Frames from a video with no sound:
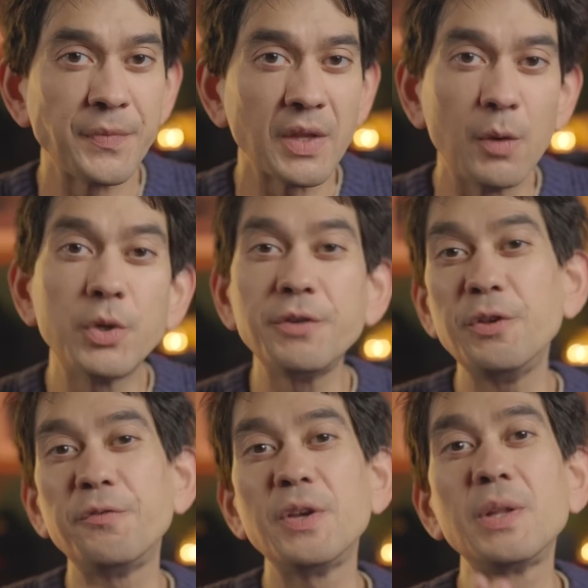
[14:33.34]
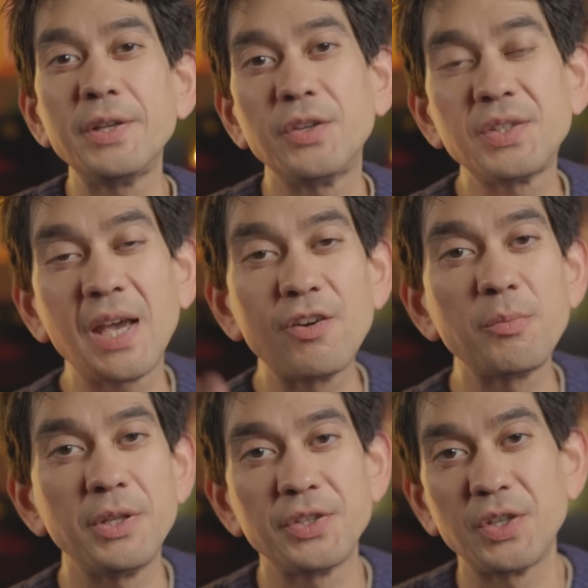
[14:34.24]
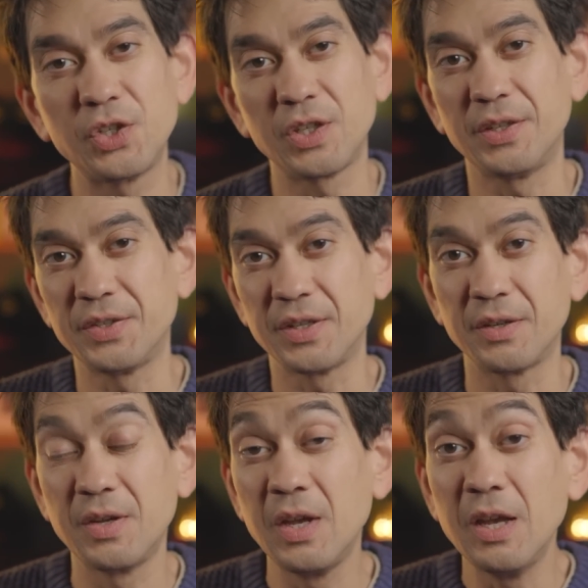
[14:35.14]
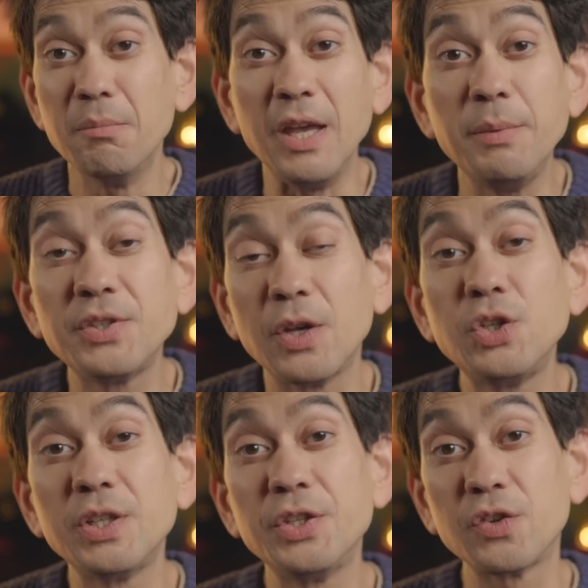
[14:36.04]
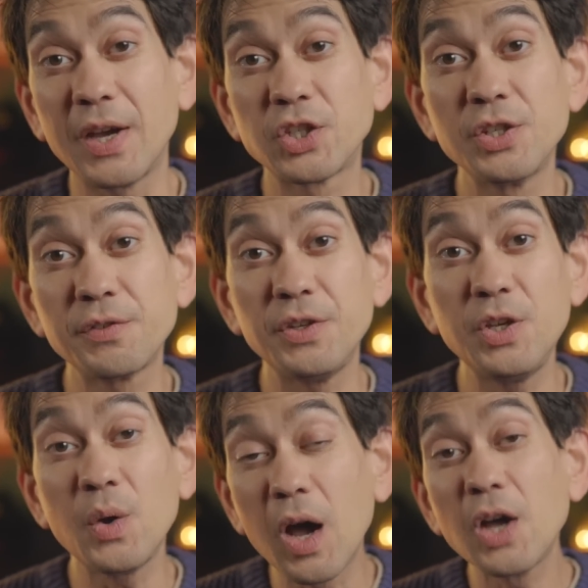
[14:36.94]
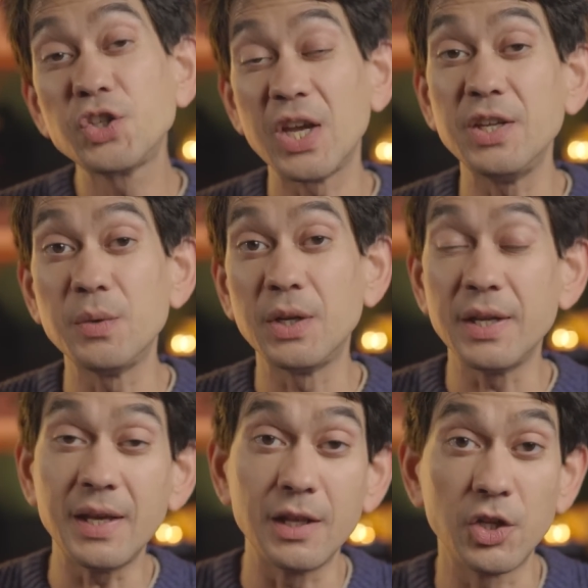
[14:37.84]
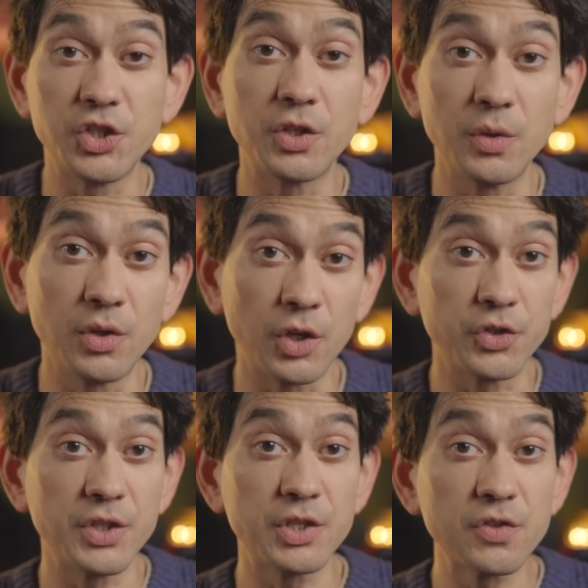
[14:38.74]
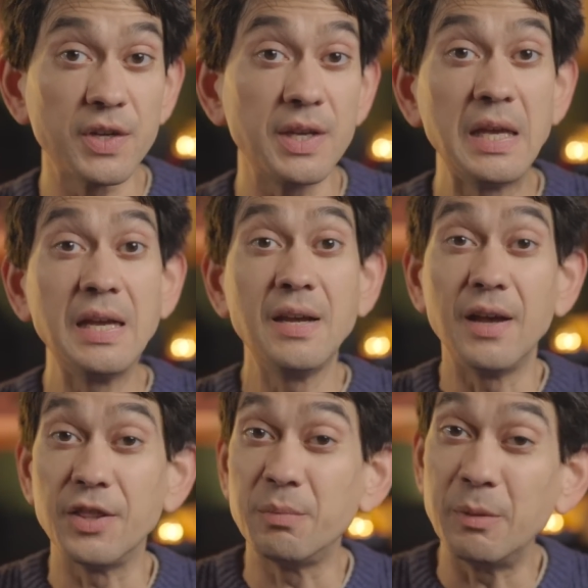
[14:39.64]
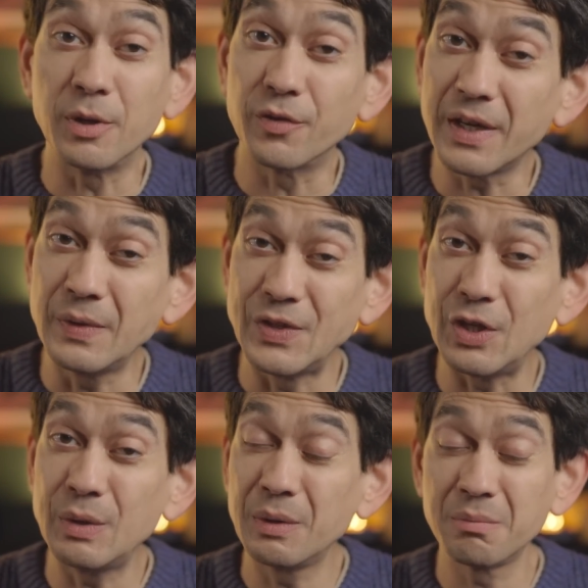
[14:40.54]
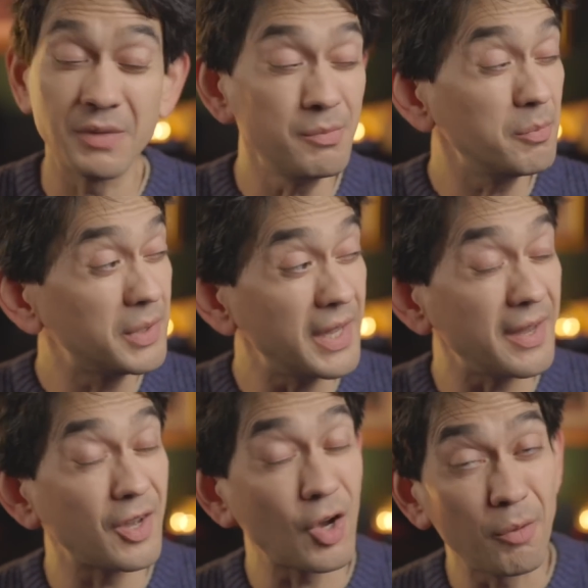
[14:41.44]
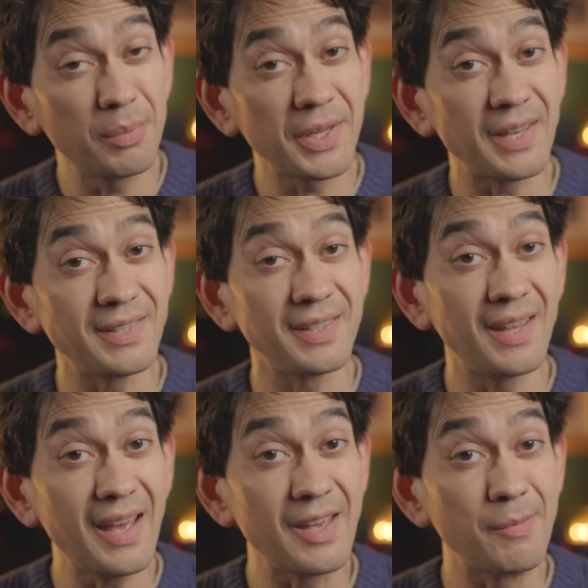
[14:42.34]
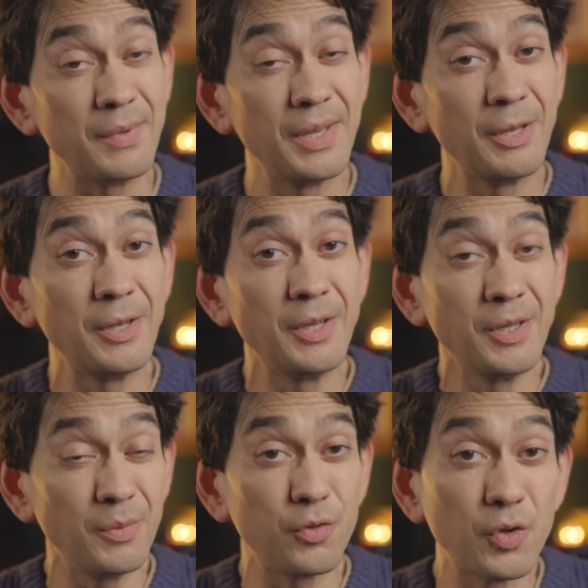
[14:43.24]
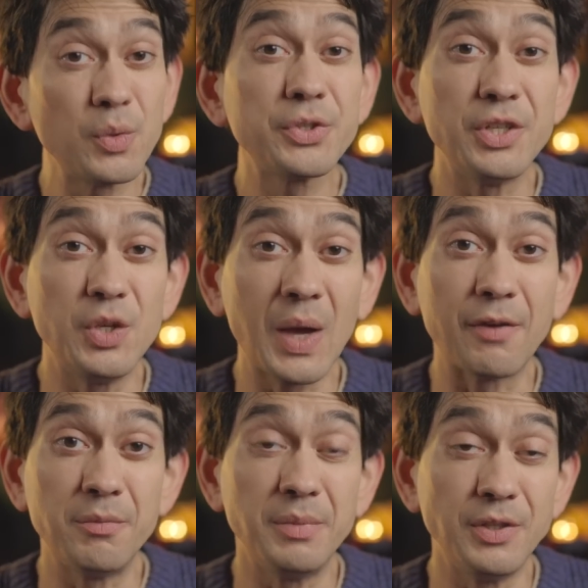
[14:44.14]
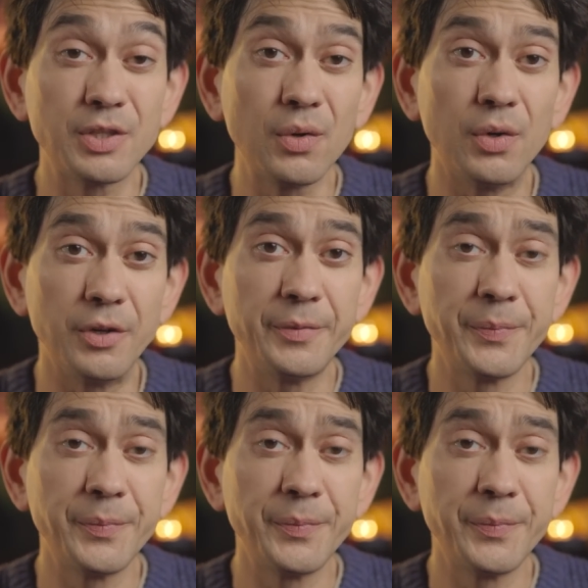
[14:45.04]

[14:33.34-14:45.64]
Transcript: And what if you feel like you're terrible at socialising? Maybe social interactions for you are genuinely illogical or contradictory. Other people around you might be playing a complicated game with rules that you haven't been taught.